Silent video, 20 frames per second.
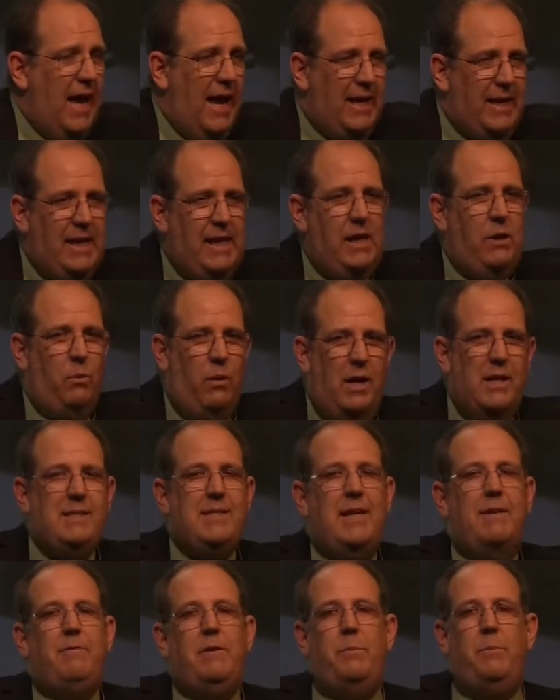and He
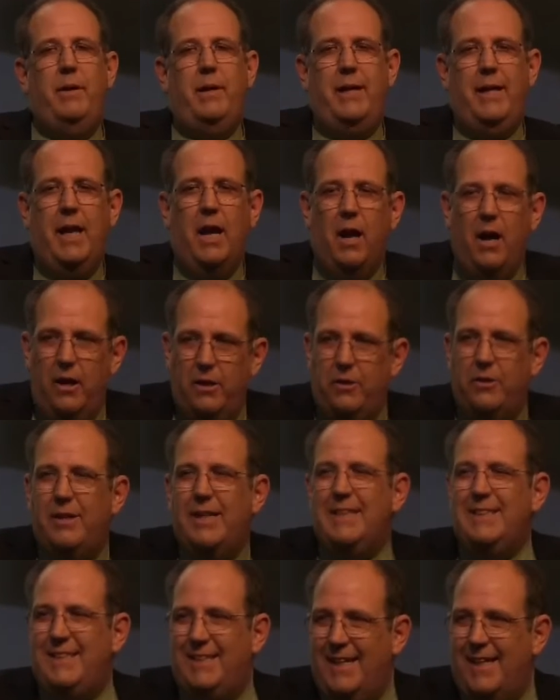wants everybody
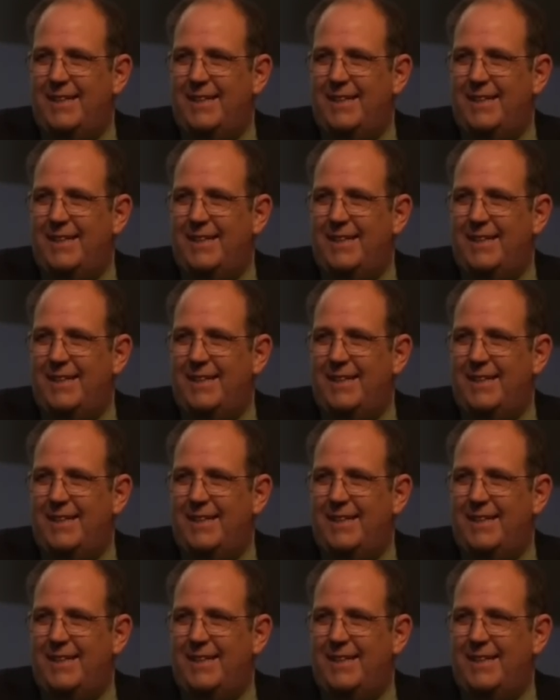under His